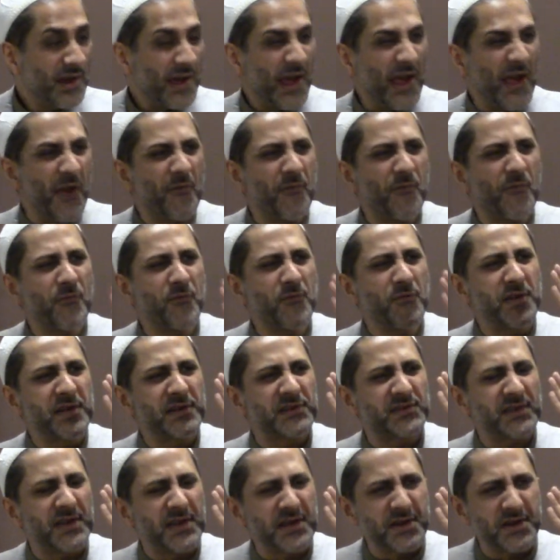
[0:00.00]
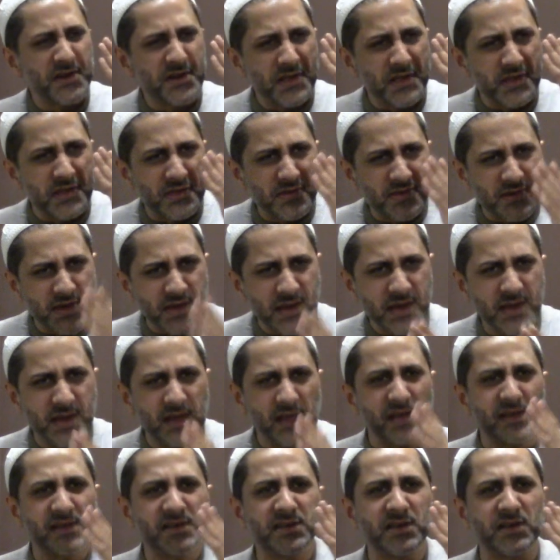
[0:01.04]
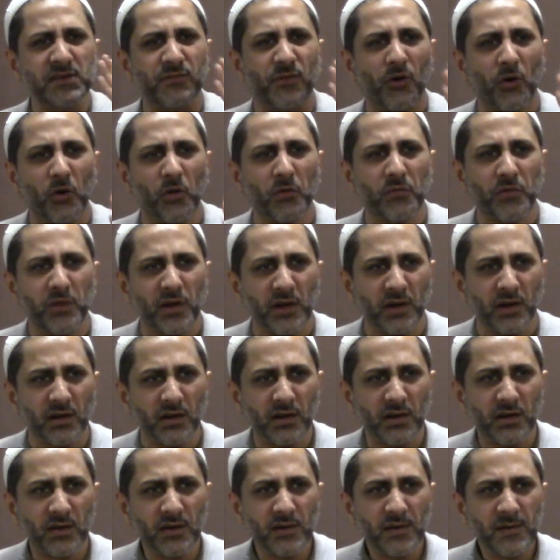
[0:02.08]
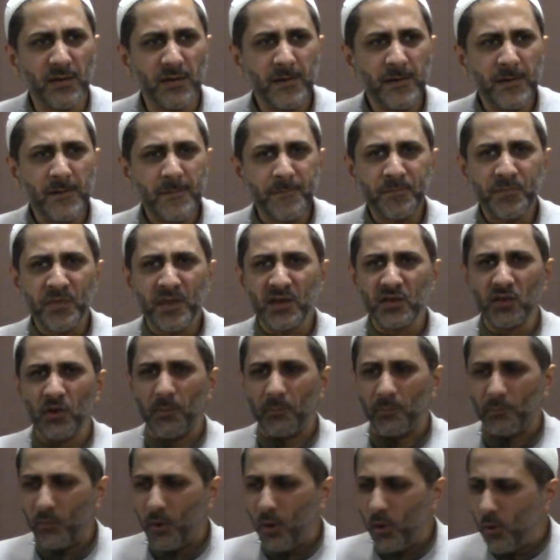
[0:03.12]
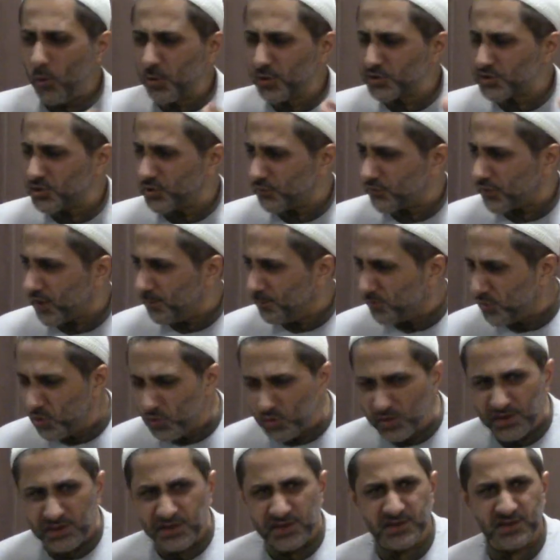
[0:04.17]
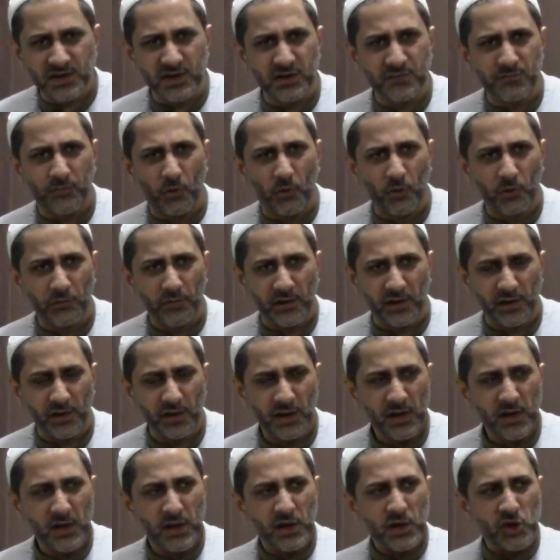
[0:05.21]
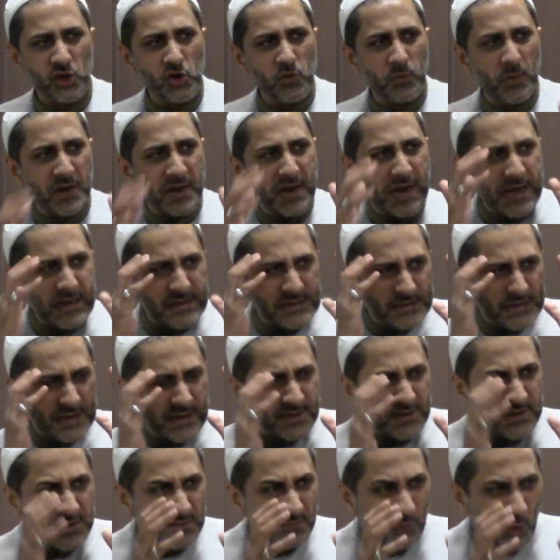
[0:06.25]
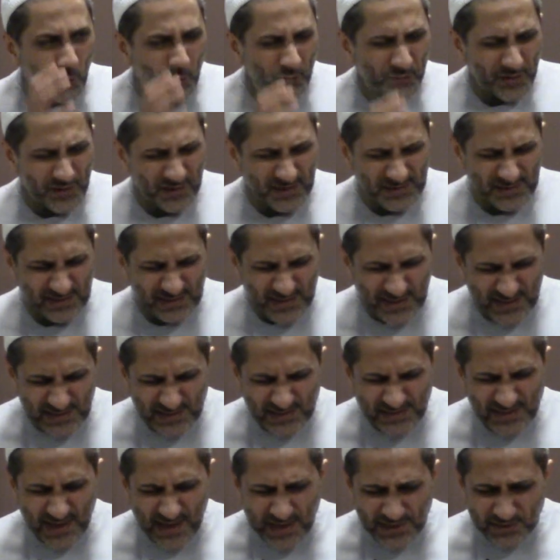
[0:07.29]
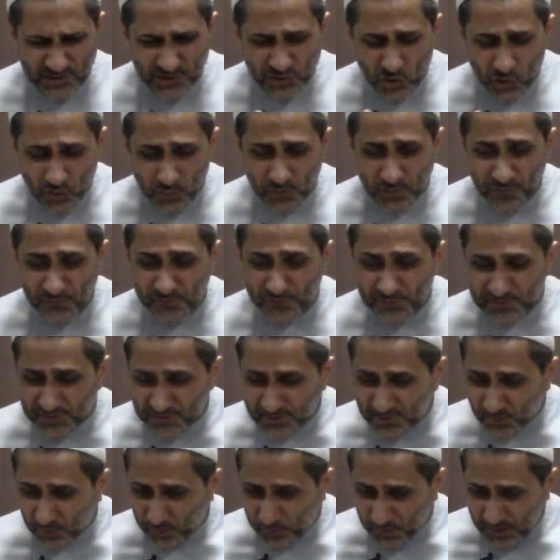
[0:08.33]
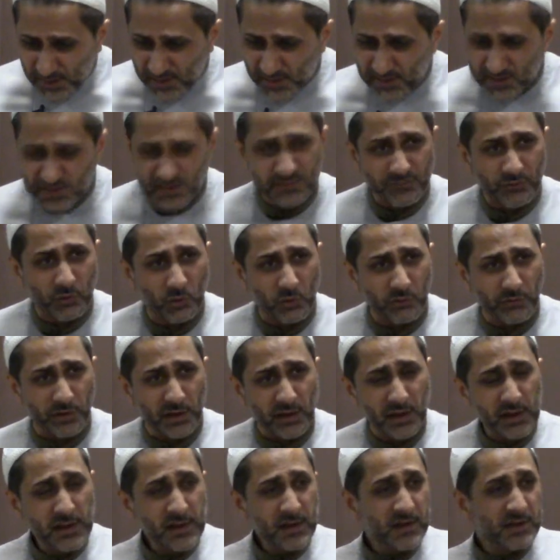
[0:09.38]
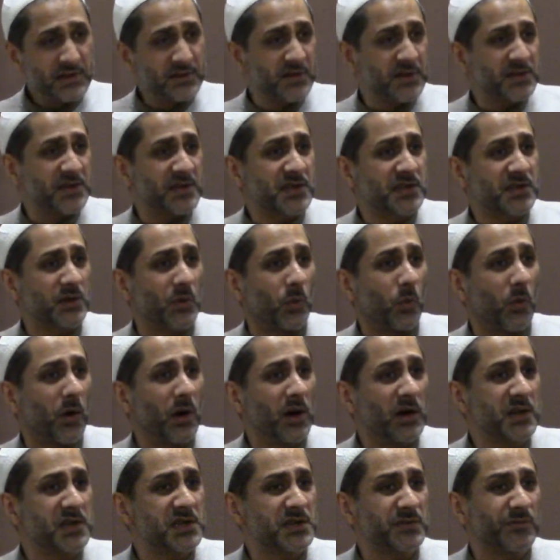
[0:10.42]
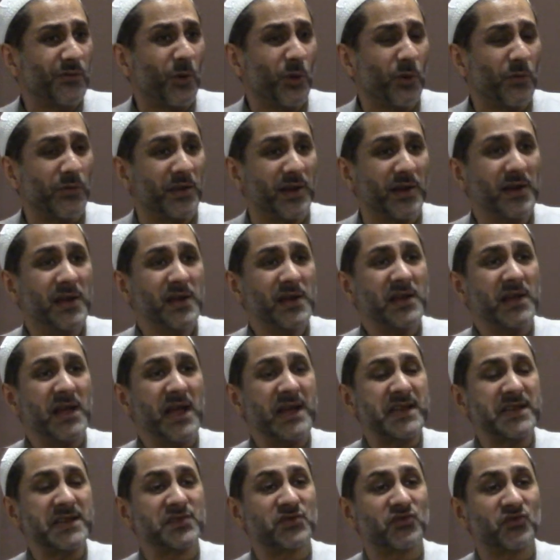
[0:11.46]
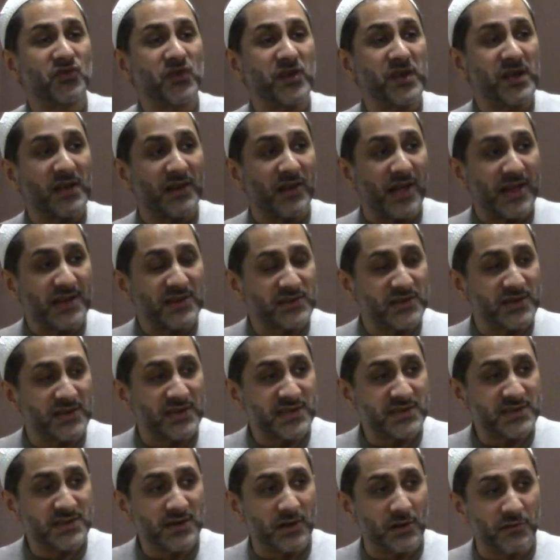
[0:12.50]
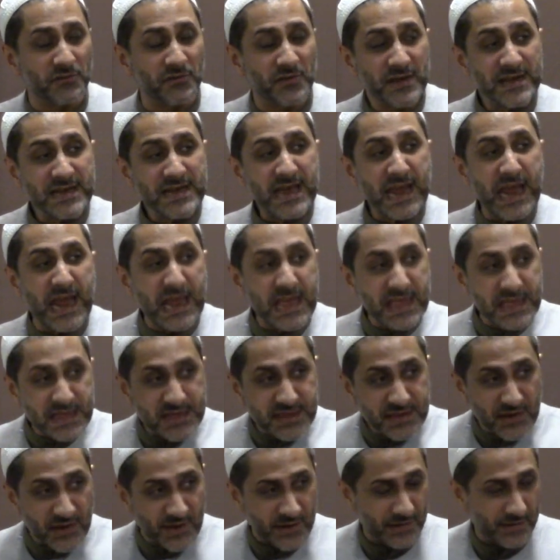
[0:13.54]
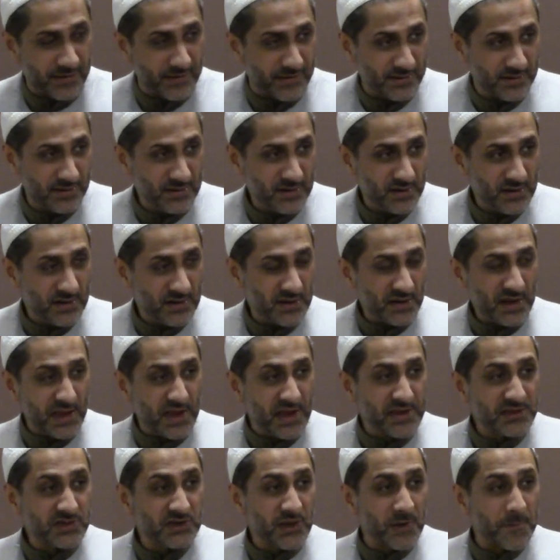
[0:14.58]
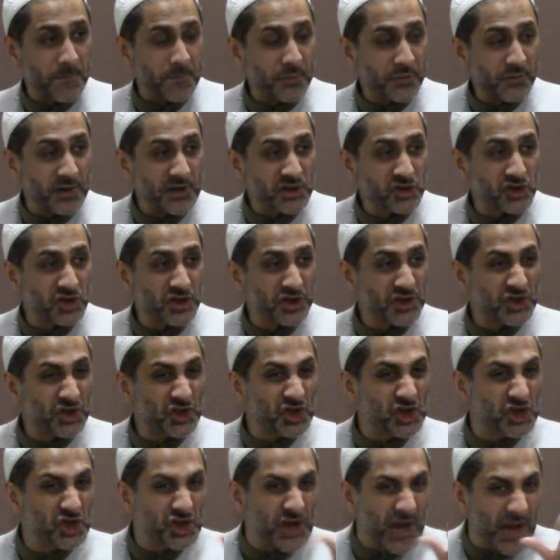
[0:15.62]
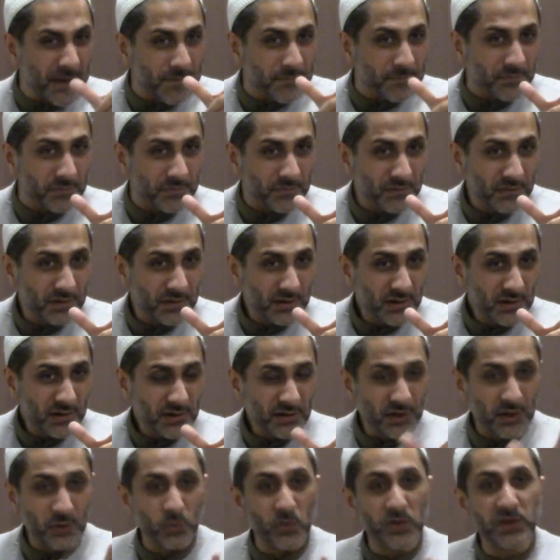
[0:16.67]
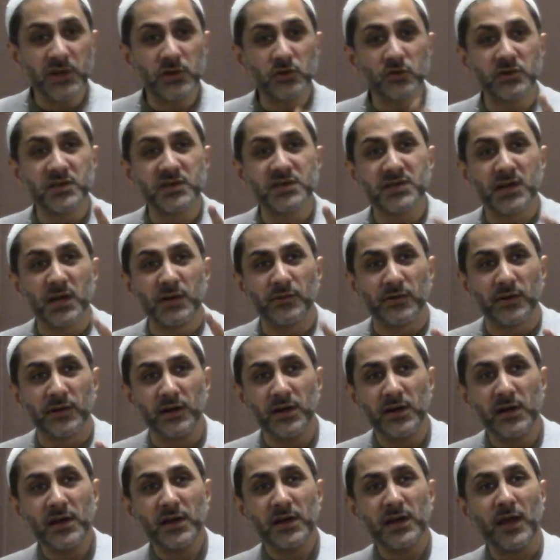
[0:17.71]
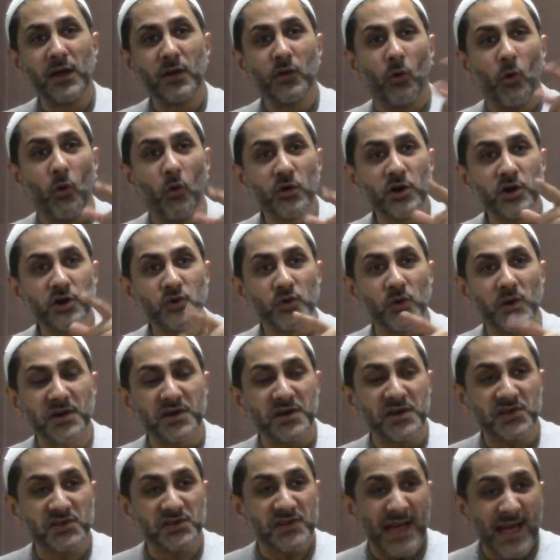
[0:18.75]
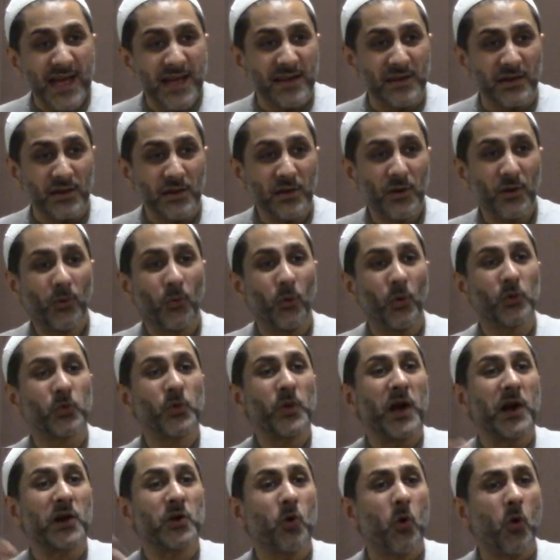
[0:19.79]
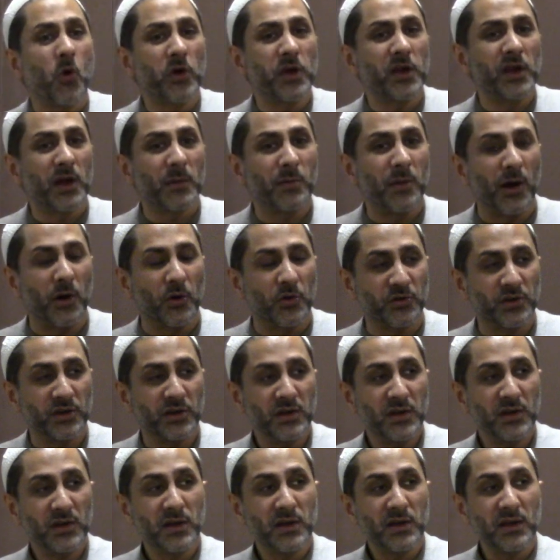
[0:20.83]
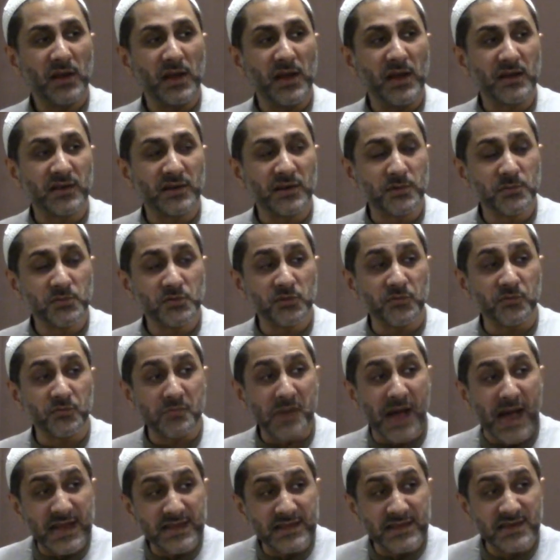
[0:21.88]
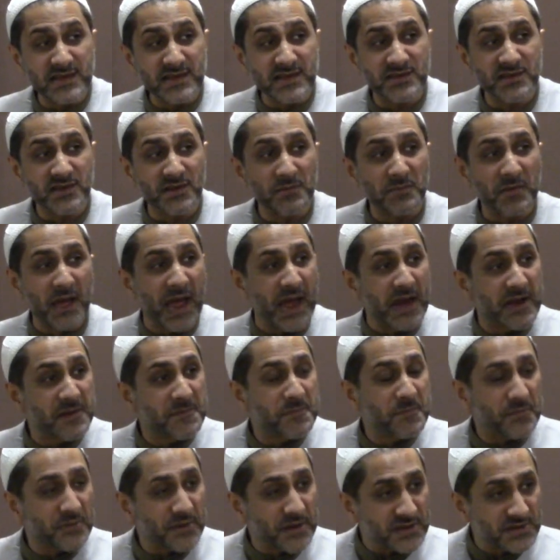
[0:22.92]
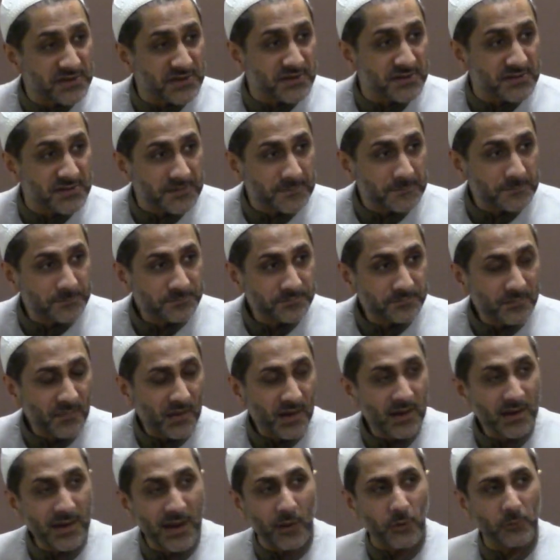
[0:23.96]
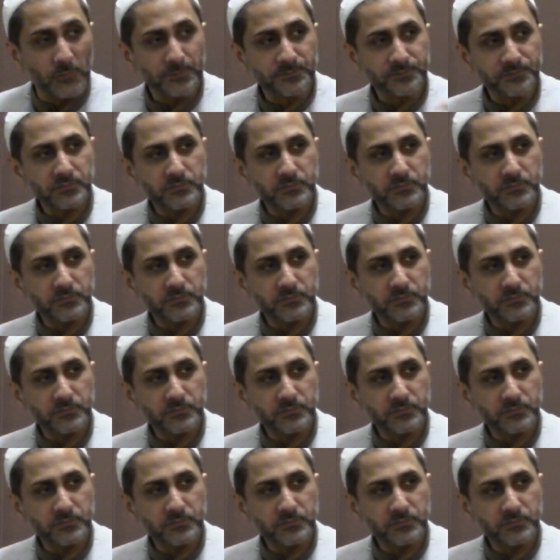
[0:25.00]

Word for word: Every single thing is evolving. The modes of communities are evolving. Human intellect is evolving just as human physical being is evolving, just as the world is evolving. It is realizing itself. In there is a precious gem that we need to discover in order to understand what we are talking about in terms of Mahdiism at present. Now,